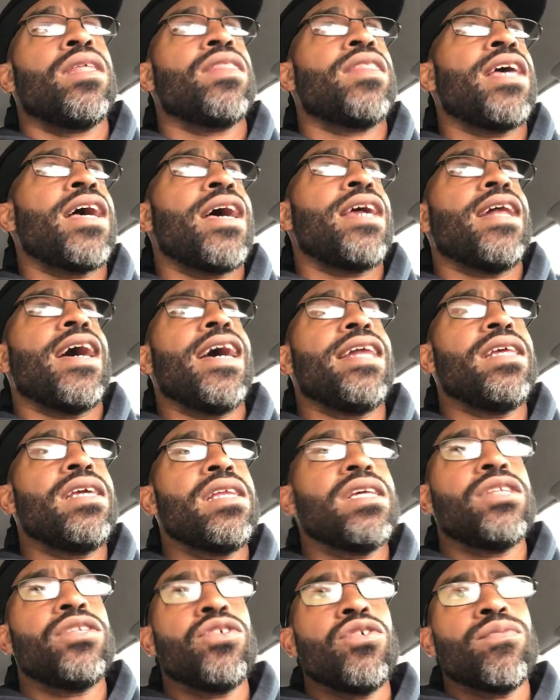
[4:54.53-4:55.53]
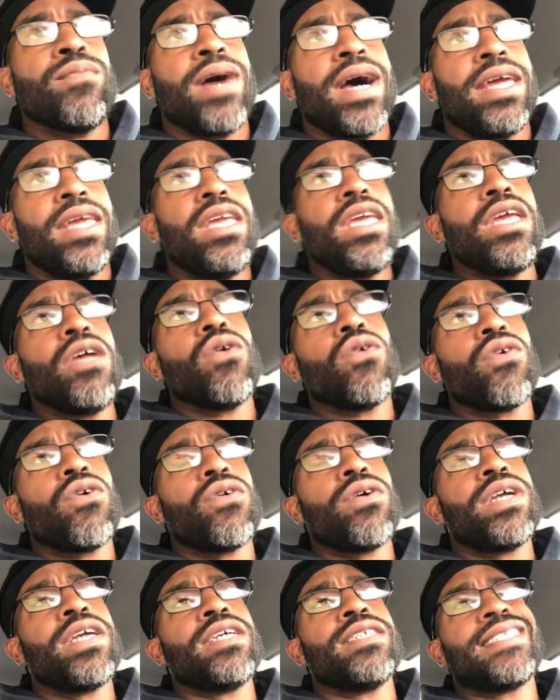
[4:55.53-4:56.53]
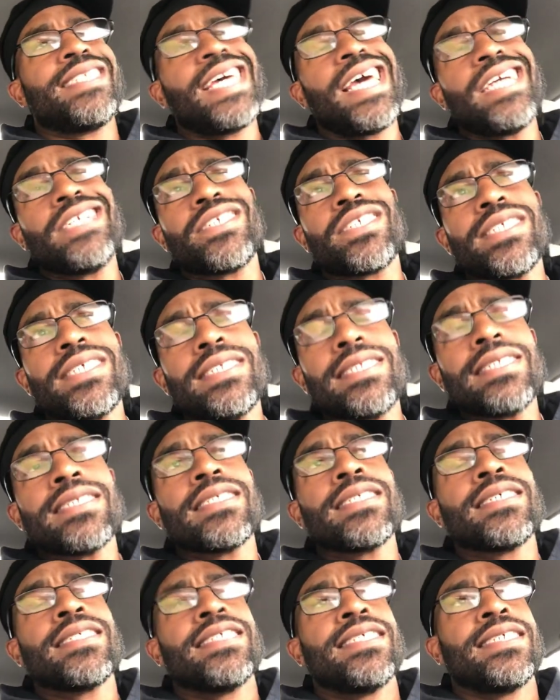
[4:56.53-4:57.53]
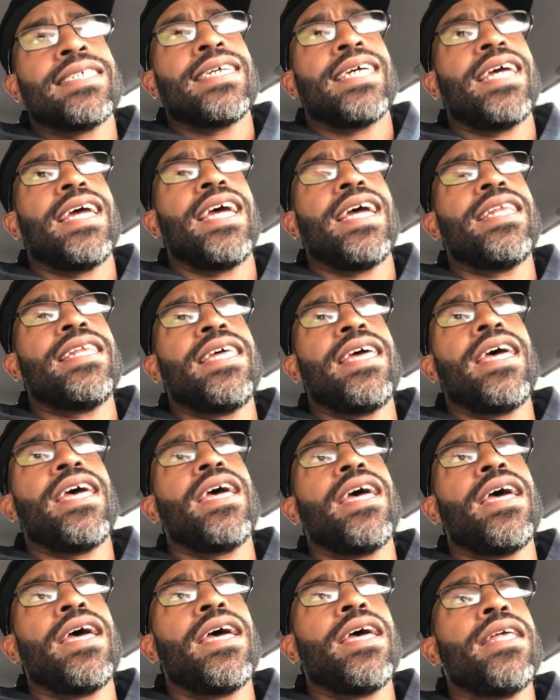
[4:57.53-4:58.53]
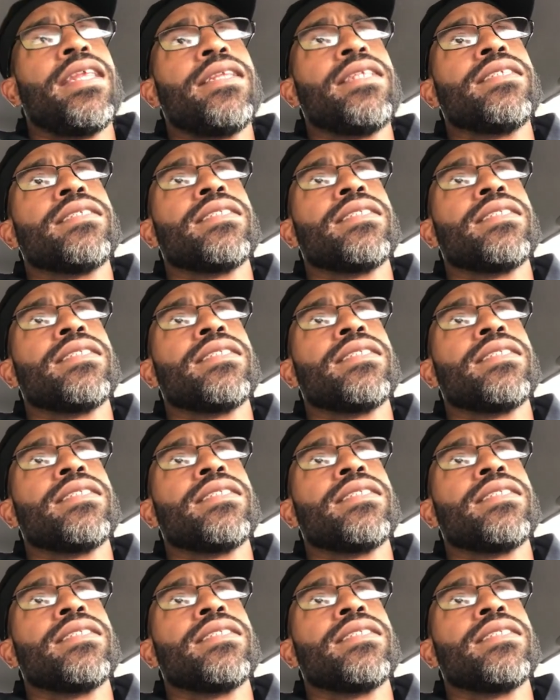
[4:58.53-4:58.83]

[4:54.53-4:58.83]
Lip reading: that I need to do my e-orientation, and then